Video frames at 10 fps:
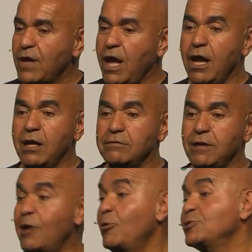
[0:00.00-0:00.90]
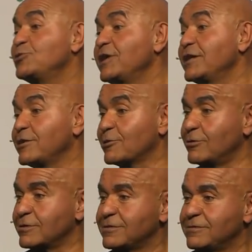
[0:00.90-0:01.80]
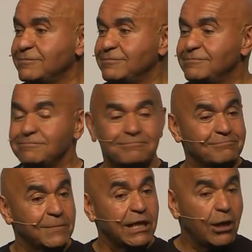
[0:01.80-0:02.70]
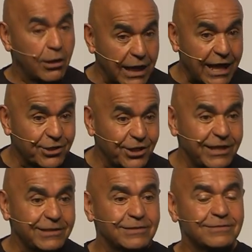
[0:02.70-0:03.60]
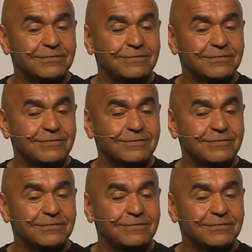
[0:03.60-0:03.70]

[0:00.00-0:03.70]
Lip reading: and I want to take the course. They all agreed.